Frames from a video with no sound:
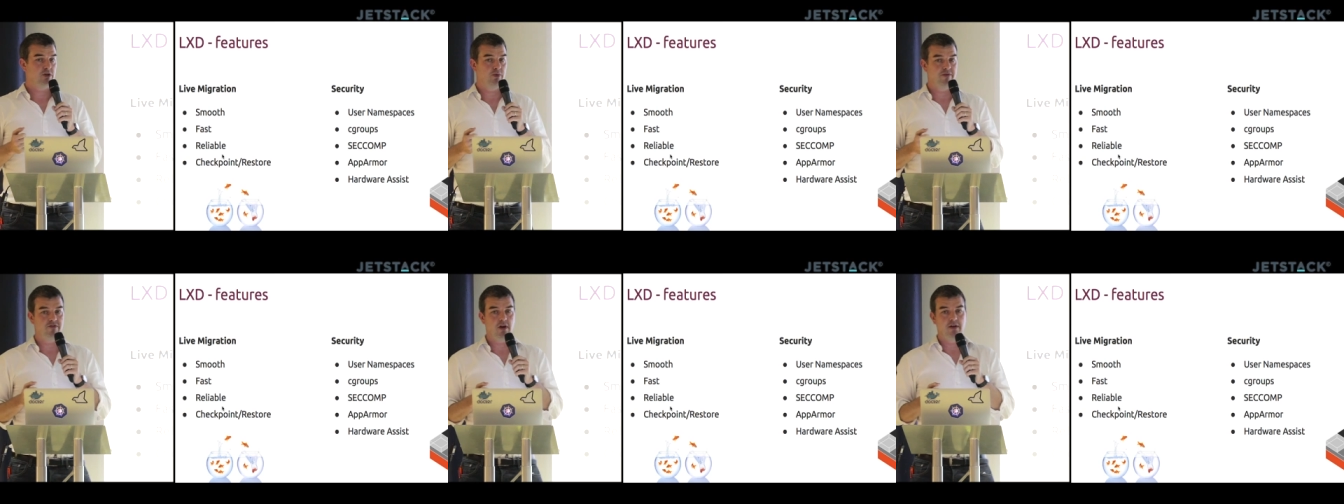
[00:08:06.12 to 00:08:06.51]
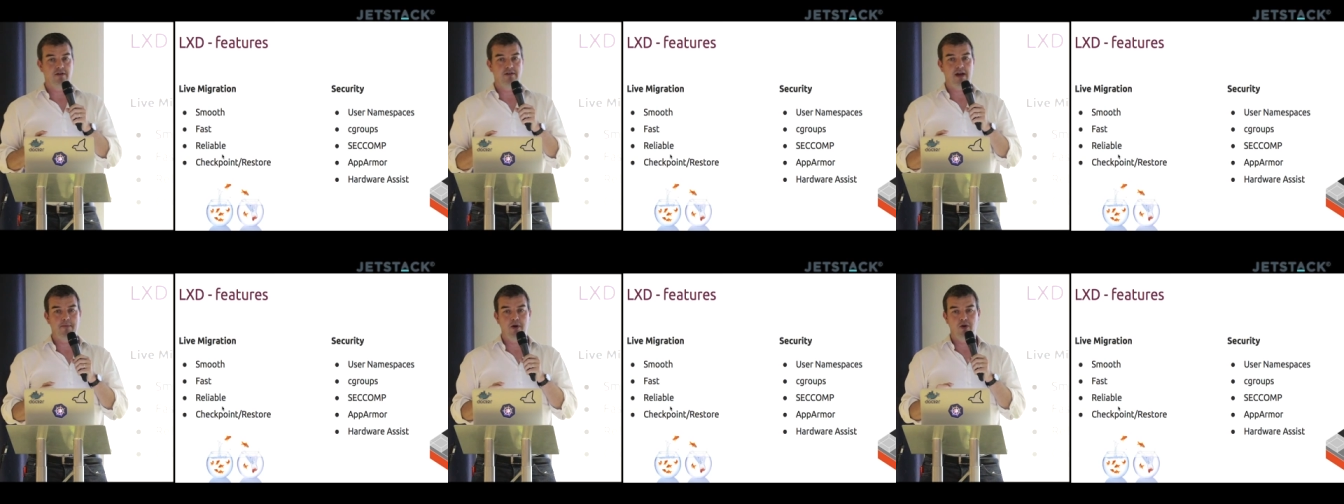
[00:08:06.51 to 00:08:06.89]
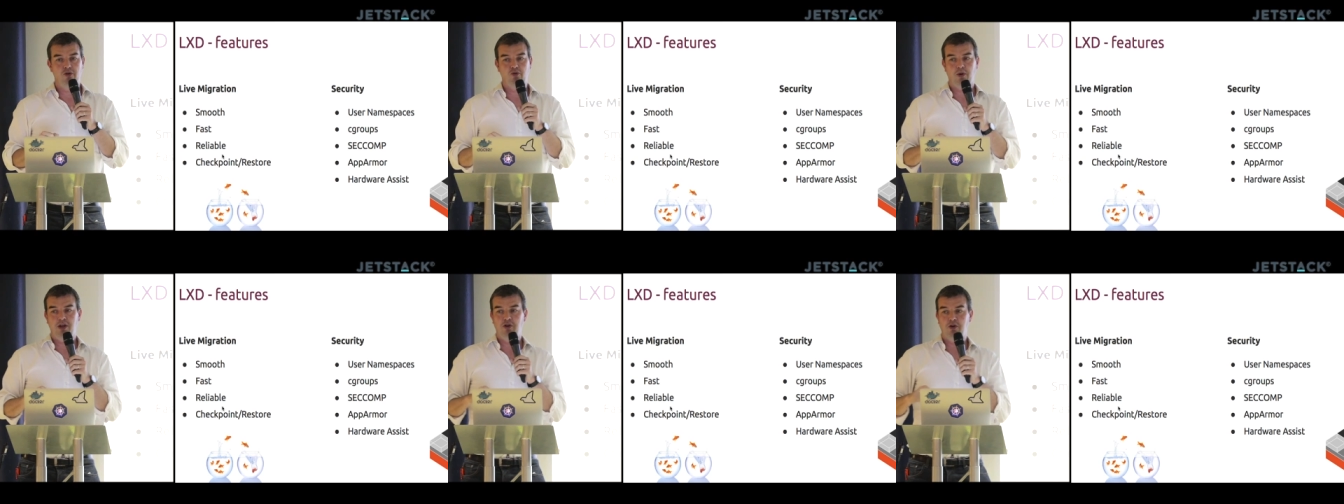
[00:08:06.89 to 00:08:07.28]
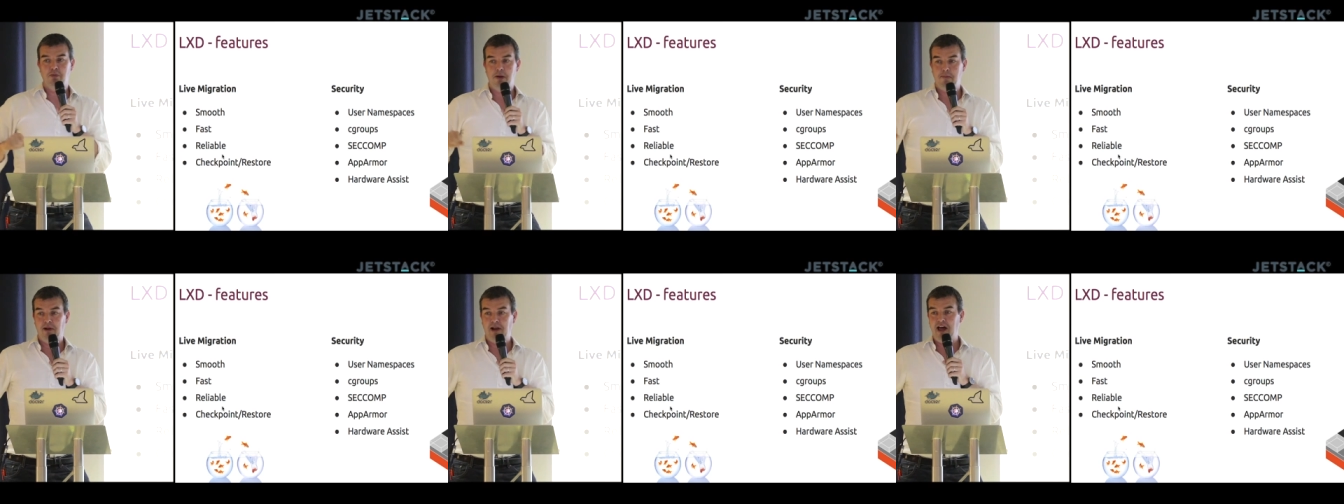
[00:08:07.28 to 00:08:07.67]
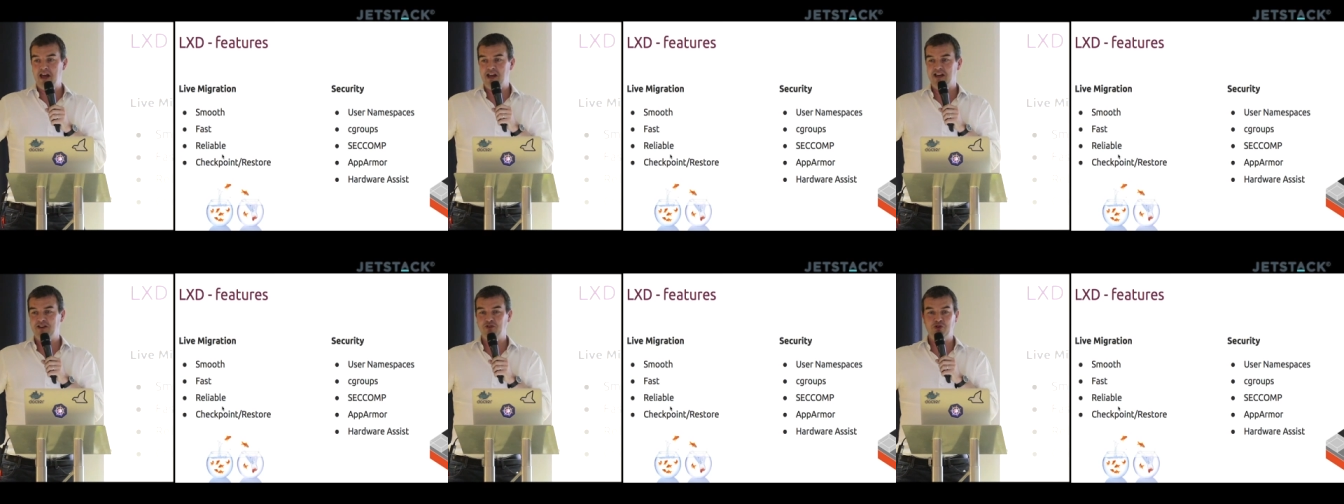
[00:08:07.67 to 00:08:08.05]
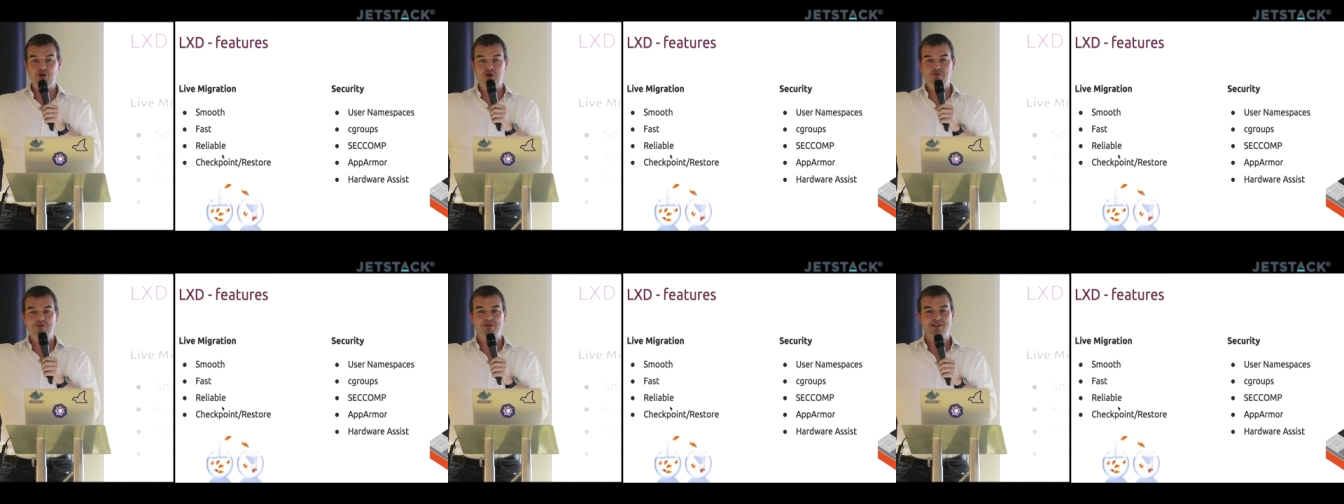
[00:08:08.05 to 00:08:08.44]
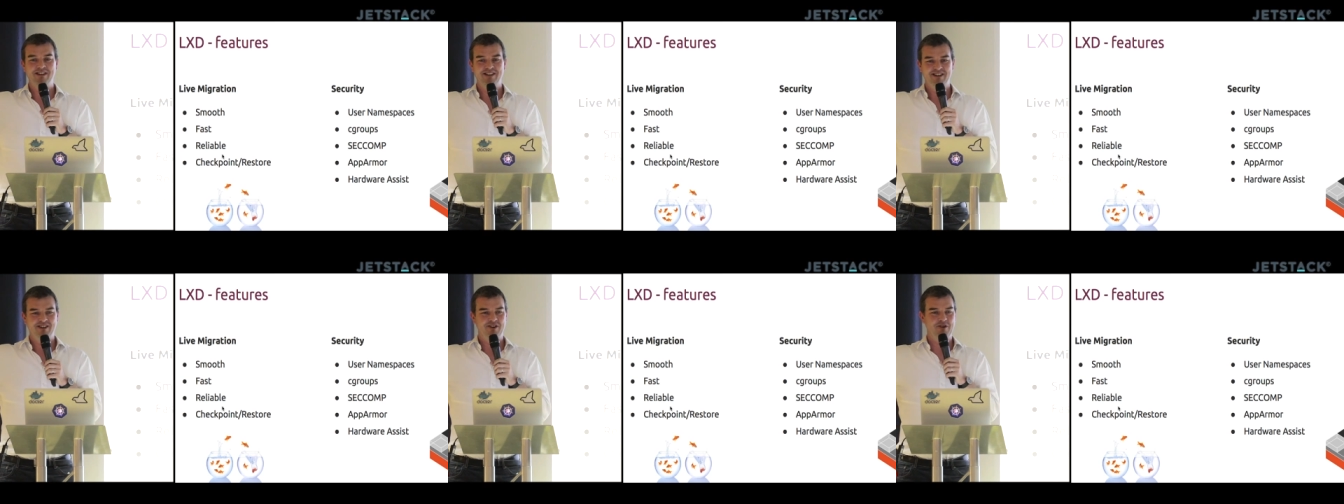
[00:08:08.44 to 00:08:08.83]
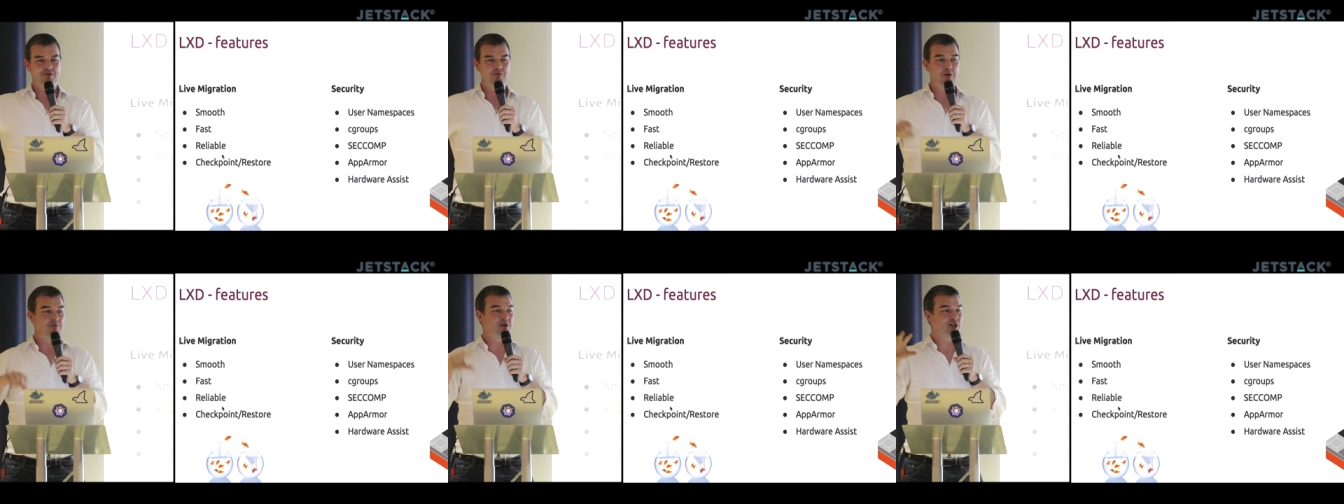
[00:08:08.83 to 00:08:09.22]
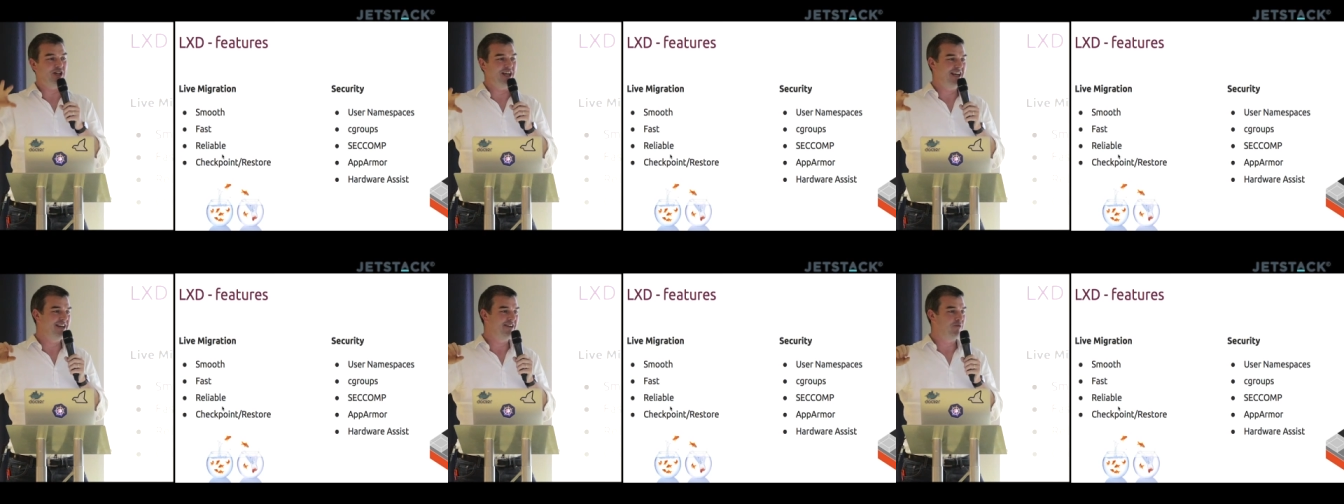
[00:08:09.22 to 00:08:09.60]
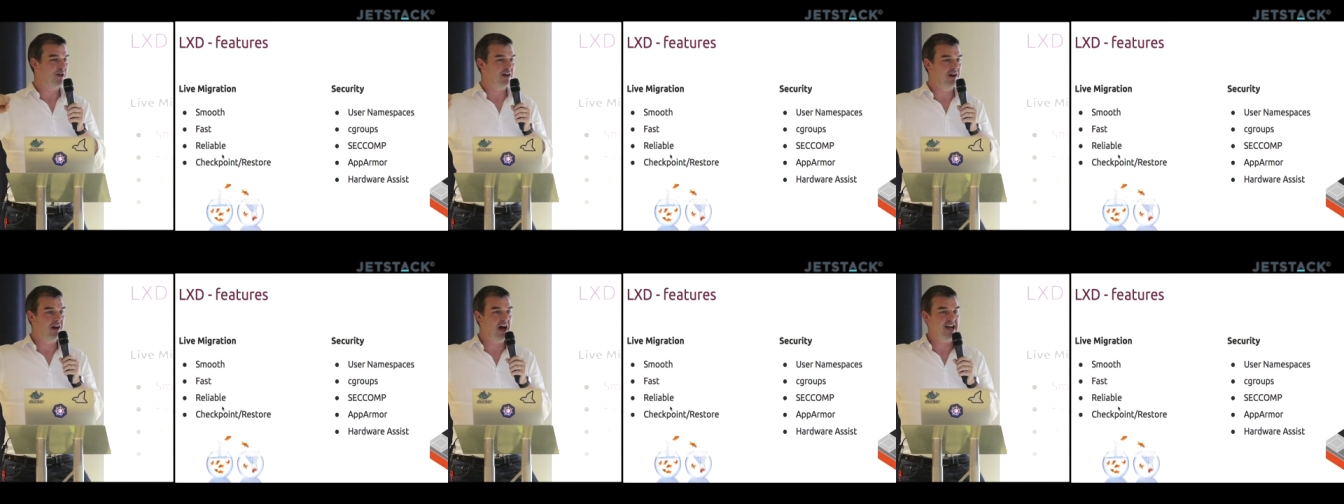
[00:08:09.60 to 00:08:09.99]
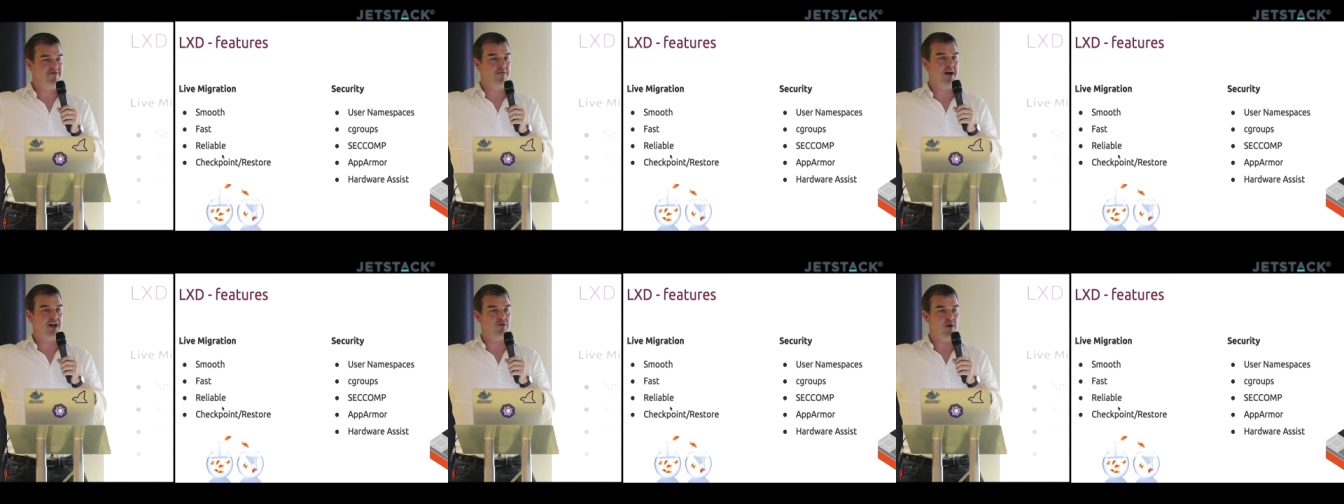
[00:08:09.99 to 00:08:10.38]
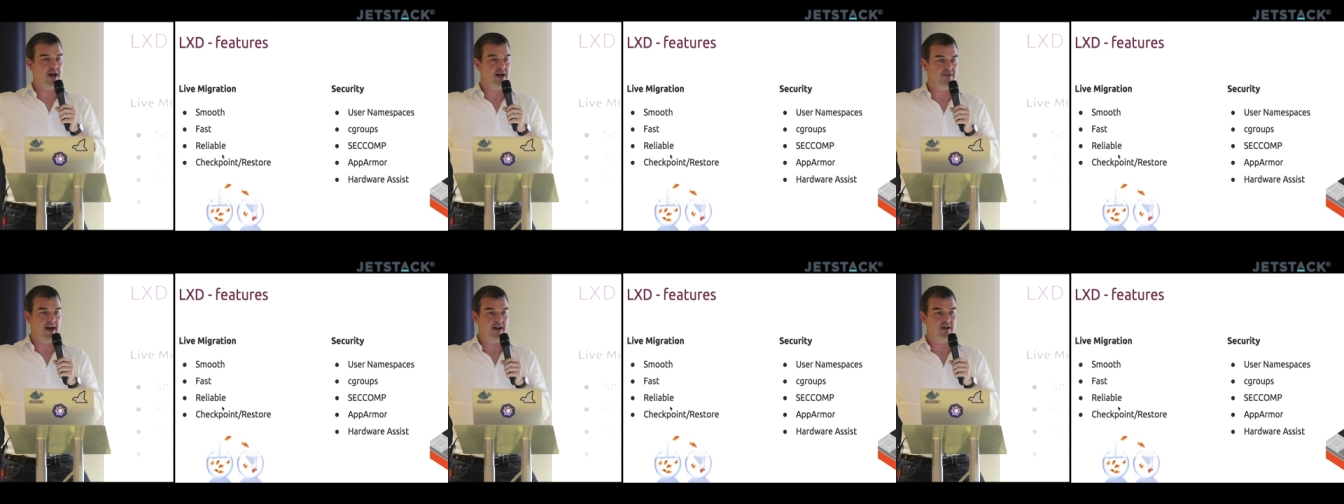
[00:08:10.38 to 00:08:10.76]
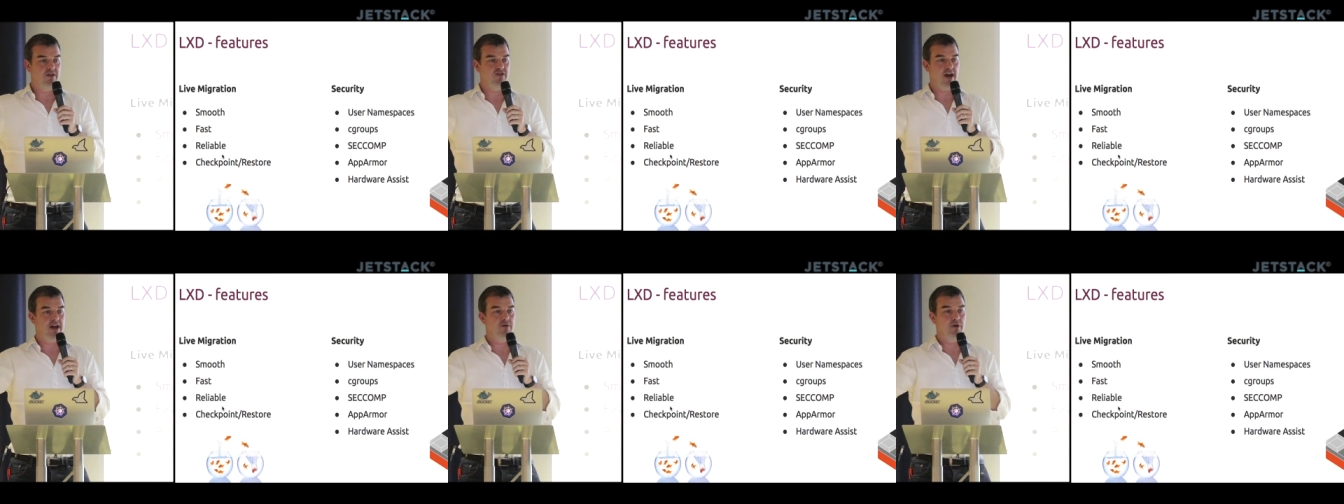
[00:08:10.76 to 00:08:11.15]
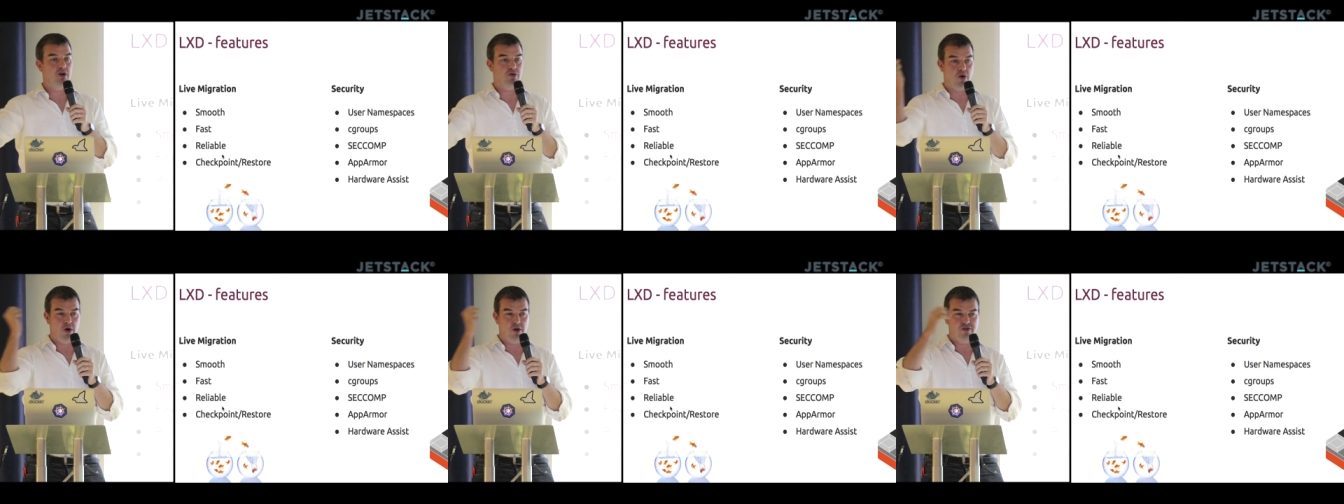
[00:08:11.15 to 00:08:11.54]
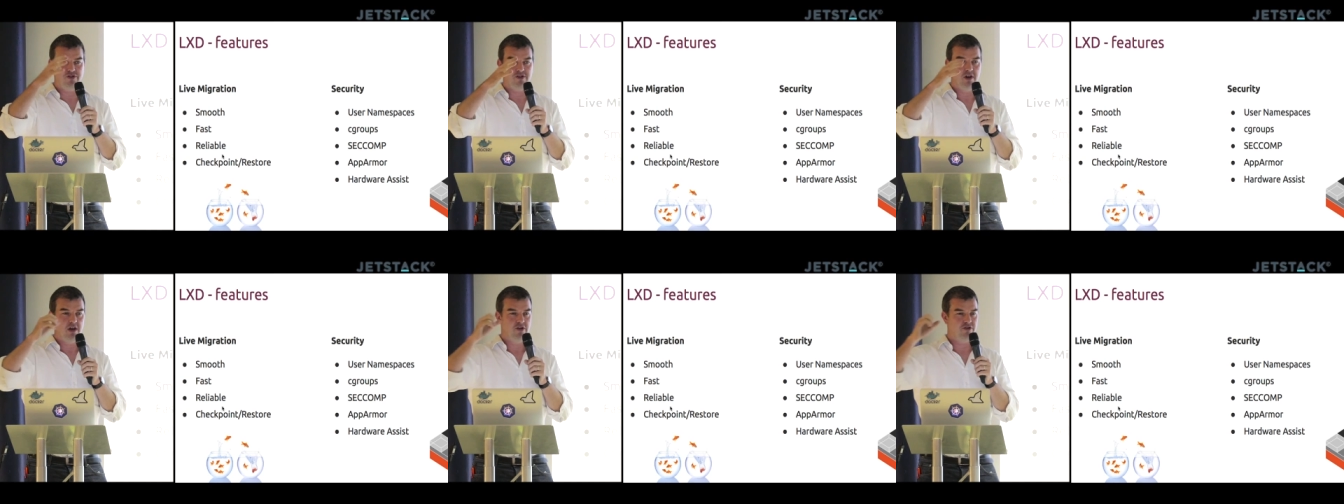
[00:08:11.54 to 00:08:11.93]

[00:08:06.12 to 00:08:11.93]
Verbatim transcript: So we've done demos where you can be playing Doom on one machine, and we can live migrate that container across.